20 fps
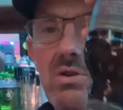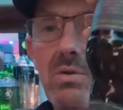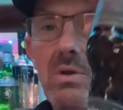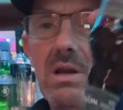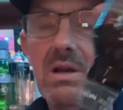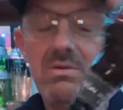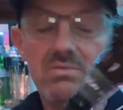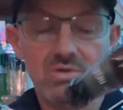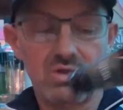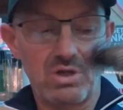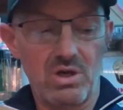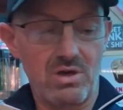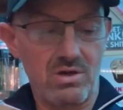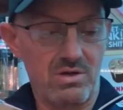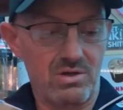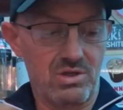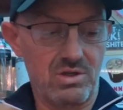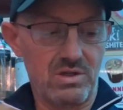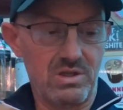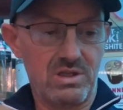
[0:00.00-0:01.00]
a little
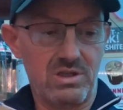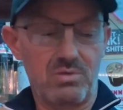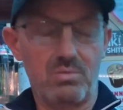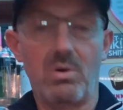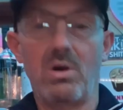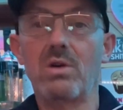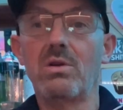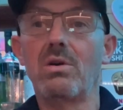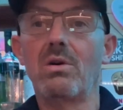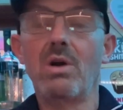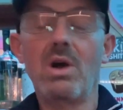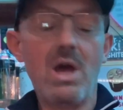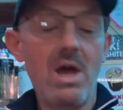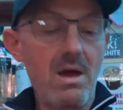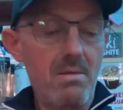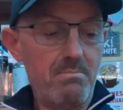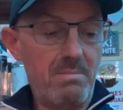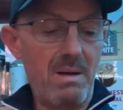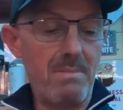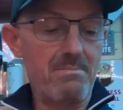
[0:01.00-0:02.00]
search. And this is why I got
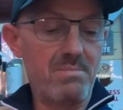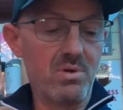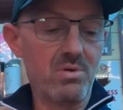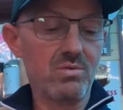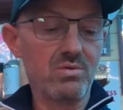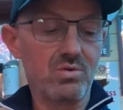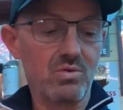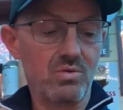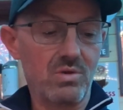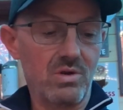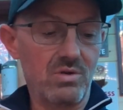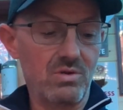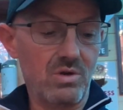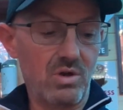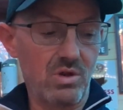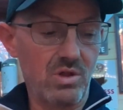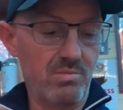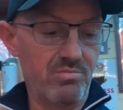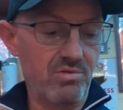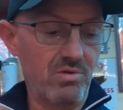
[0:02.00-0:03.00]
bamboozled on
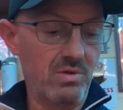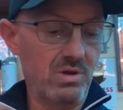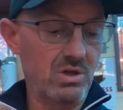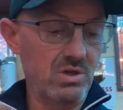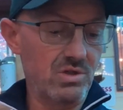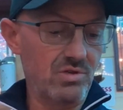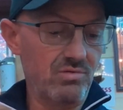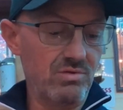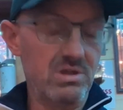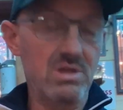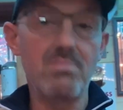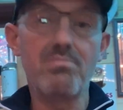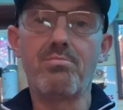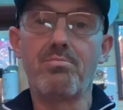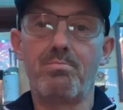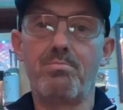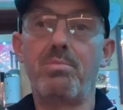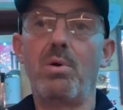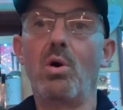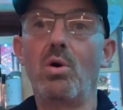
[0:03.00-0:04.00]
the brewery, because there is the
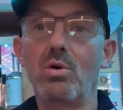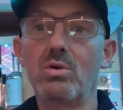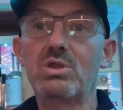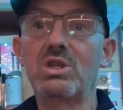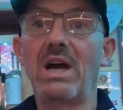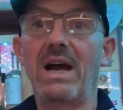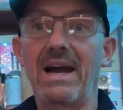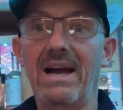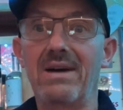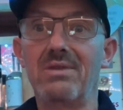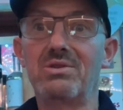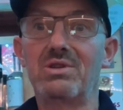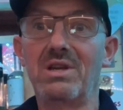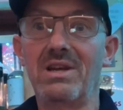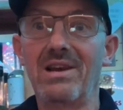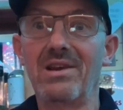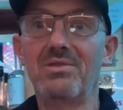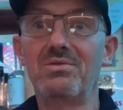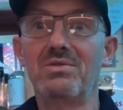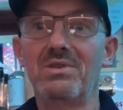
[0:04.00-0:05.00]
Porterhouse in
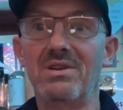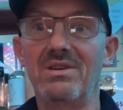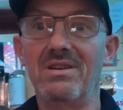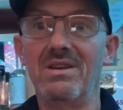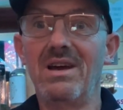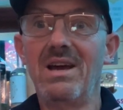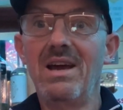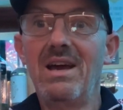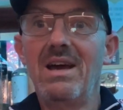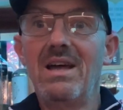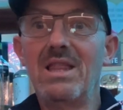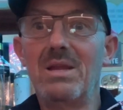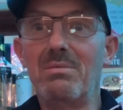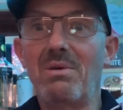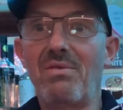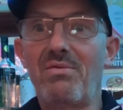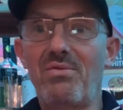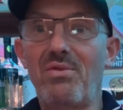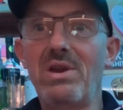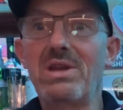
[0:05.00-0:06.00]
London that my
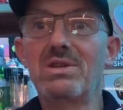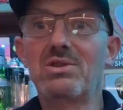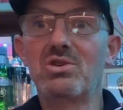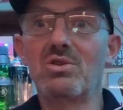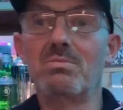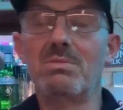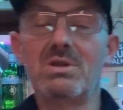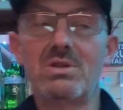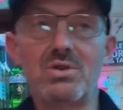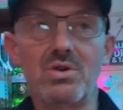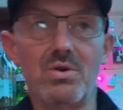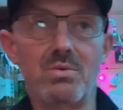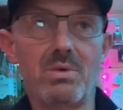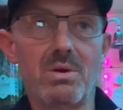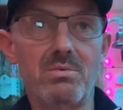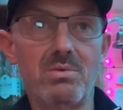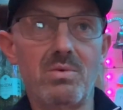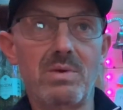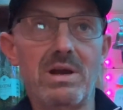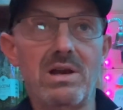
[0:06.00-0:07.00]
friend took me to when we
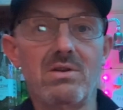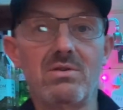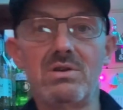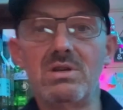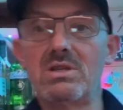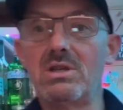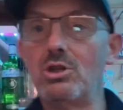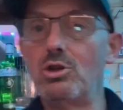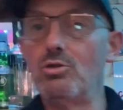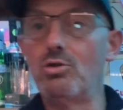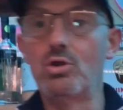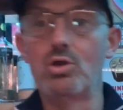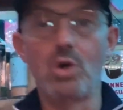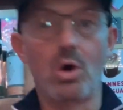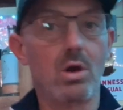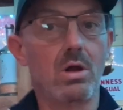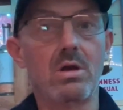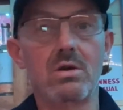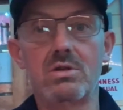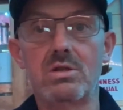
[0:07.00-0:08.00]
went to London. He said, you've got to
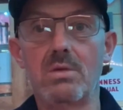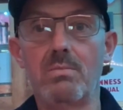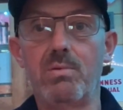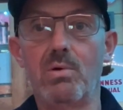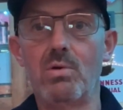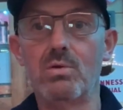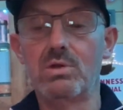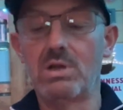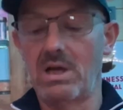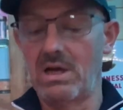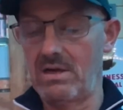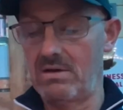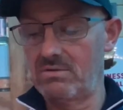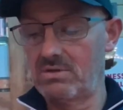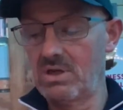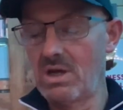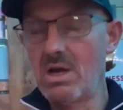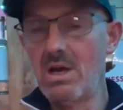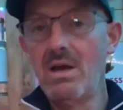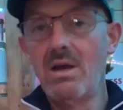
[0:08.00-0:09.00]
go to the Porterhouse.
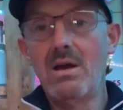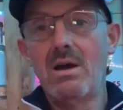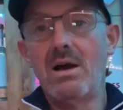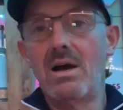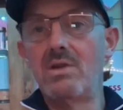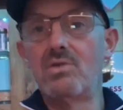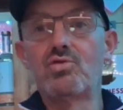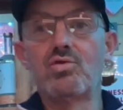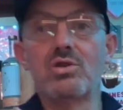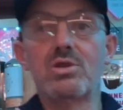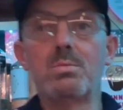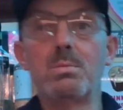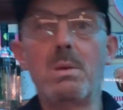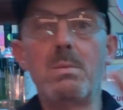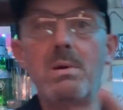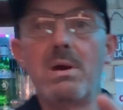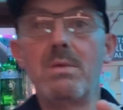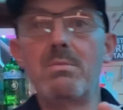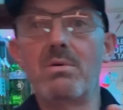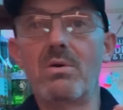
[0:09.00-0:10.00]
And trust me,
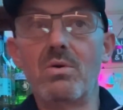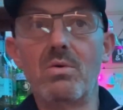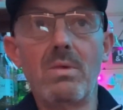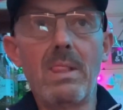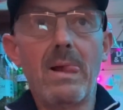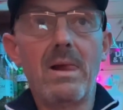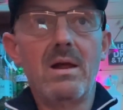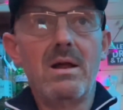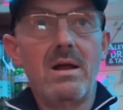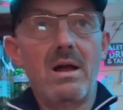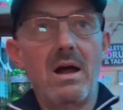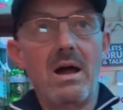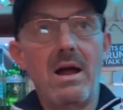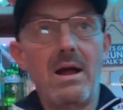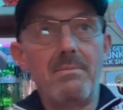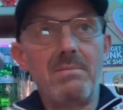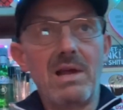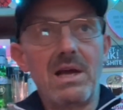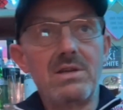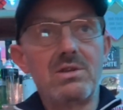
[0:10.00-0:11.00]
people,
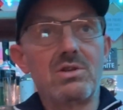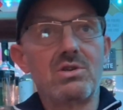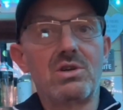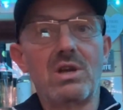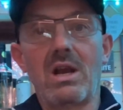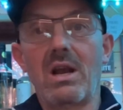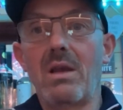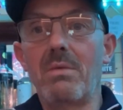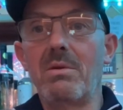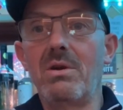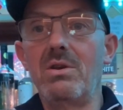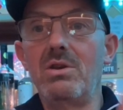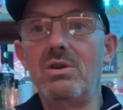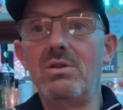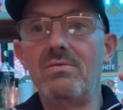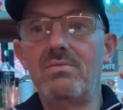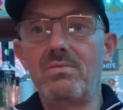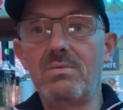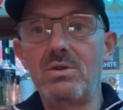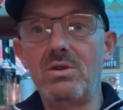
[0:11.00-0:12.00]
ladies and gentlemen,
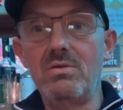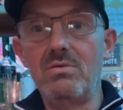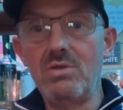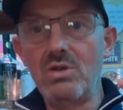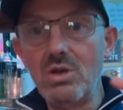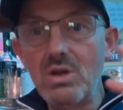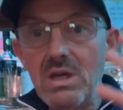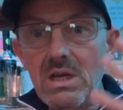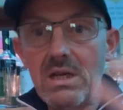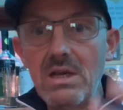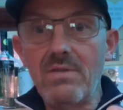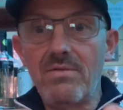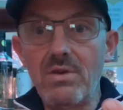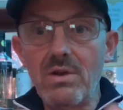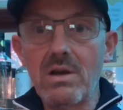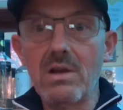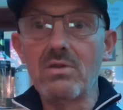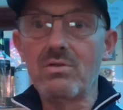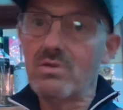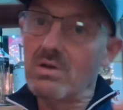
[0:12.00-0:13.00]
you need, if you're in
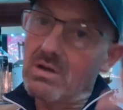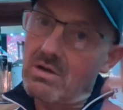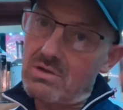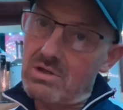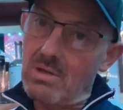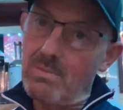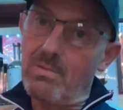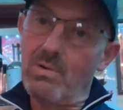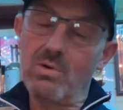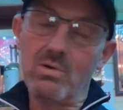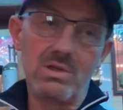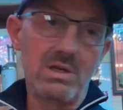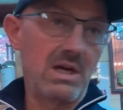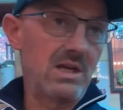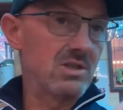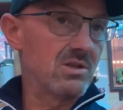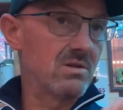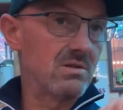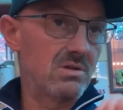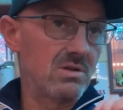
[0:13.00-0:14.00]
London, go to the Porterhouse,
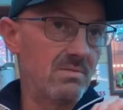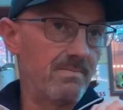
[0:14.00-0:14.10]
because